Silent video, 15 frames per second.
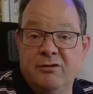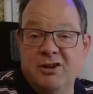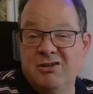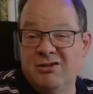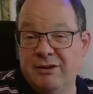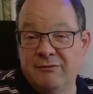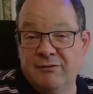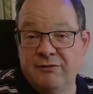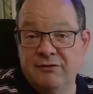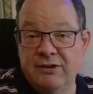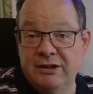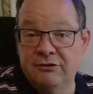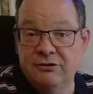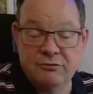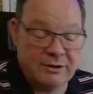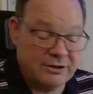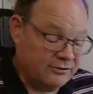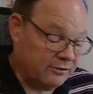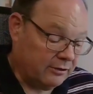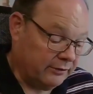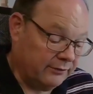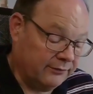usually $15 to
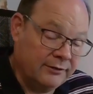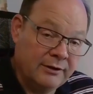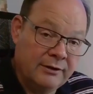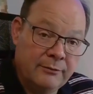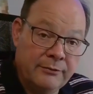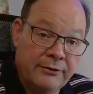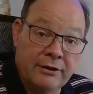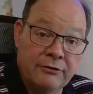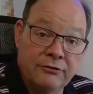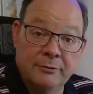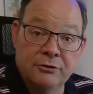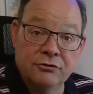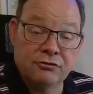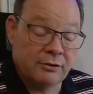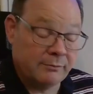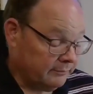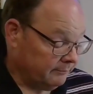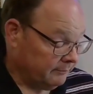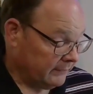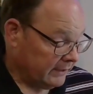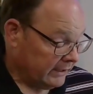$20 without too much trouble.